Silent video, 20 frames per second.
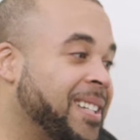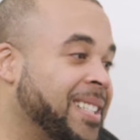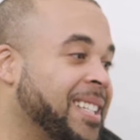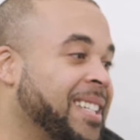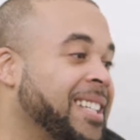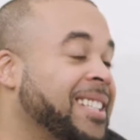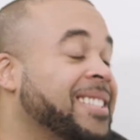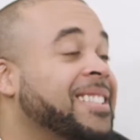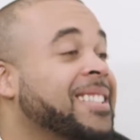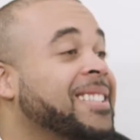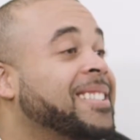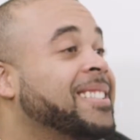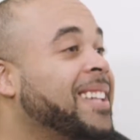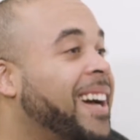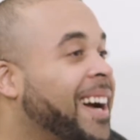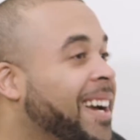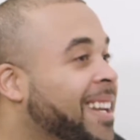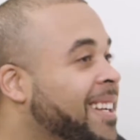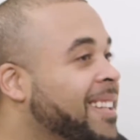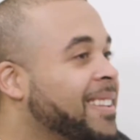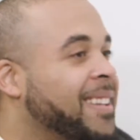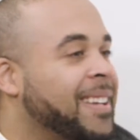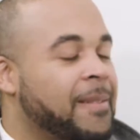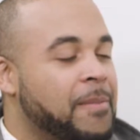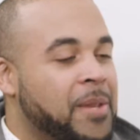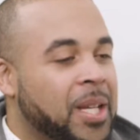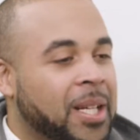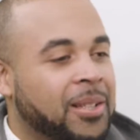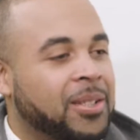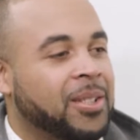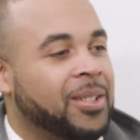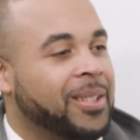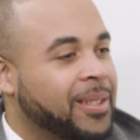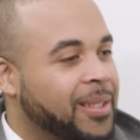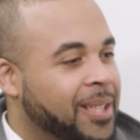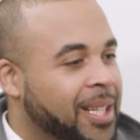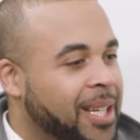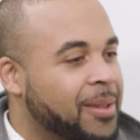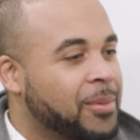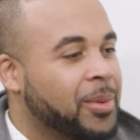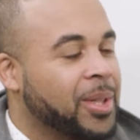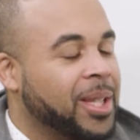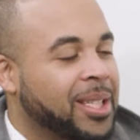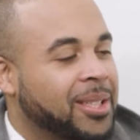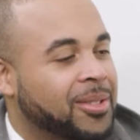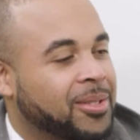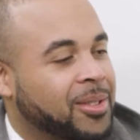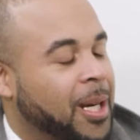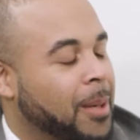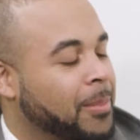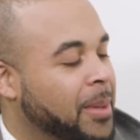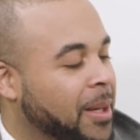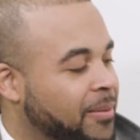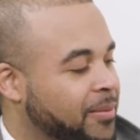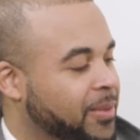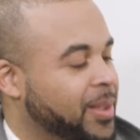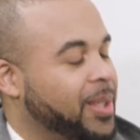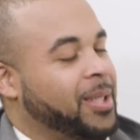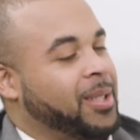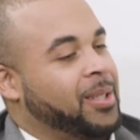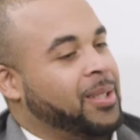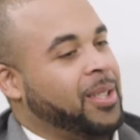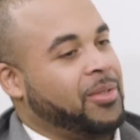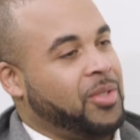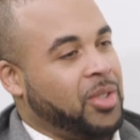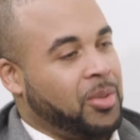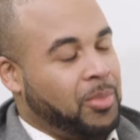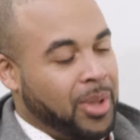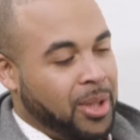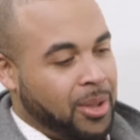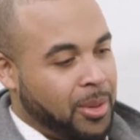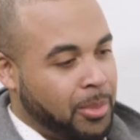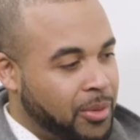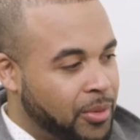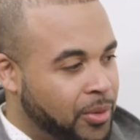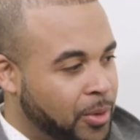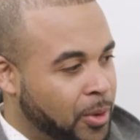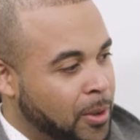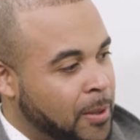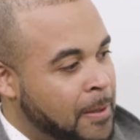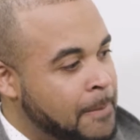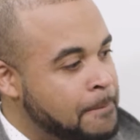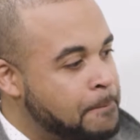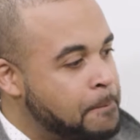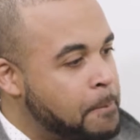and it's exciting that you can't really describe that feeling unless you've been there before.